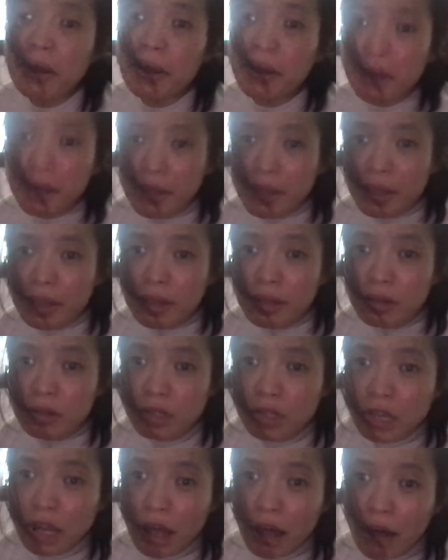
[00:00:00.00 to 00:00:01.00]
in the
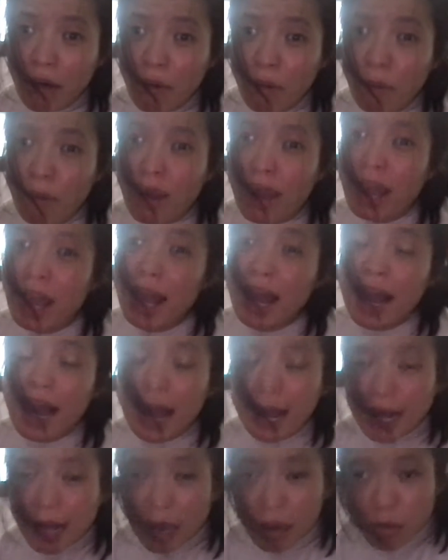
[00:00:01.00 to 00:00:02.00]
show,
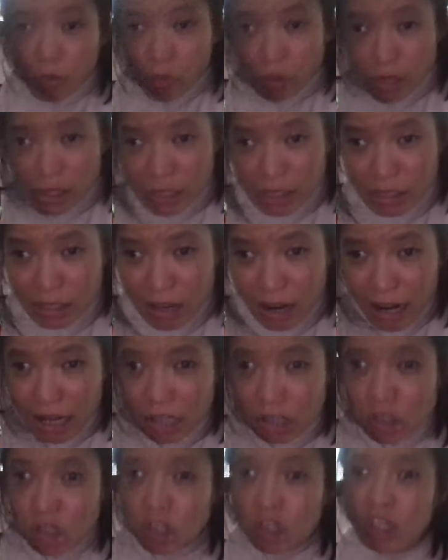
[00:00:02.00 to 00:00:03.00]
and I was
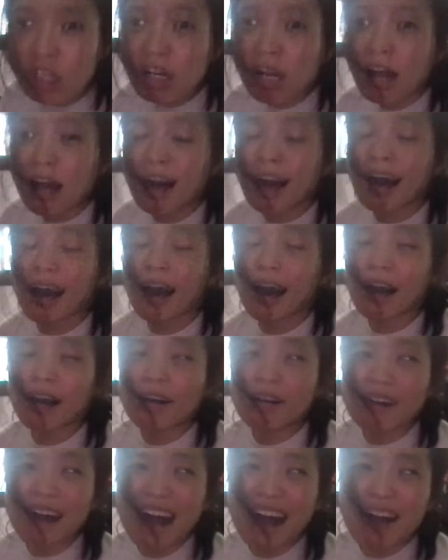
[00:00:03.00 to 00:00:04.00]
such a
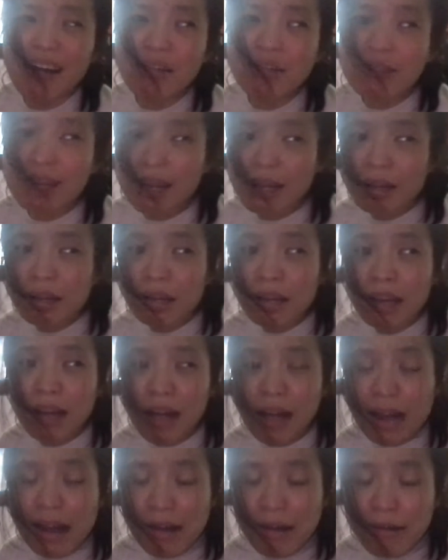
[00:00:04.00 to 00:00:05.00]
Klaus and
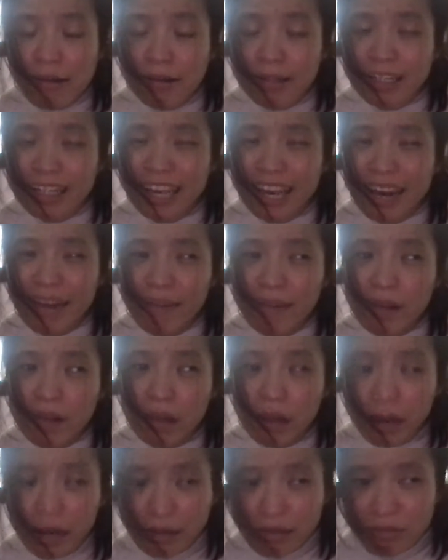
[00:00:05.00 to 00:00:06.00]

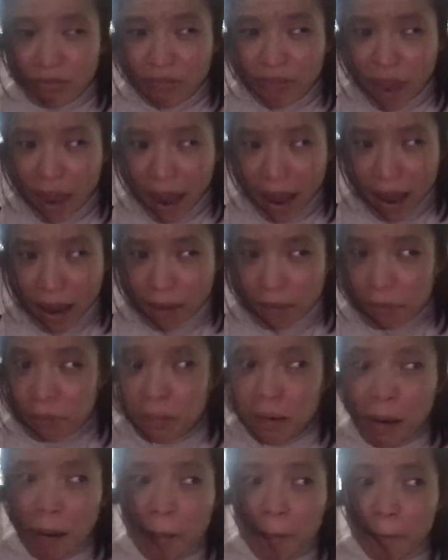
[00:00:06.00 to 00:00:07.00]
Caroline fan,
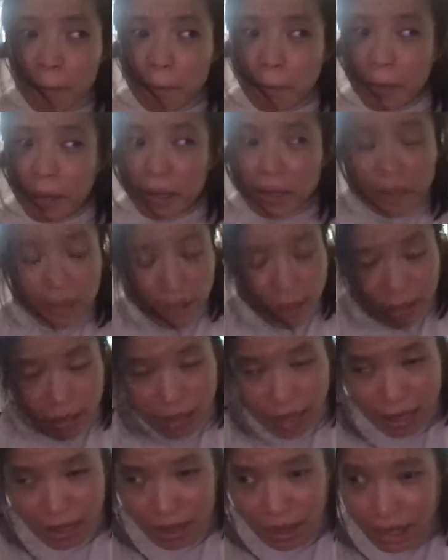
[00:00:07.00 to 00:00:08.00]
but
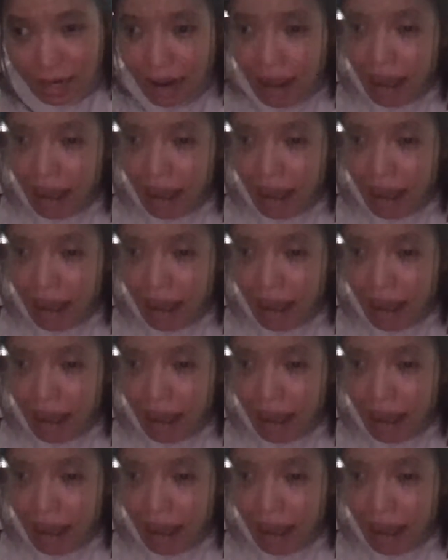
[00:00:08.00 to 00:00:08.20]
nothing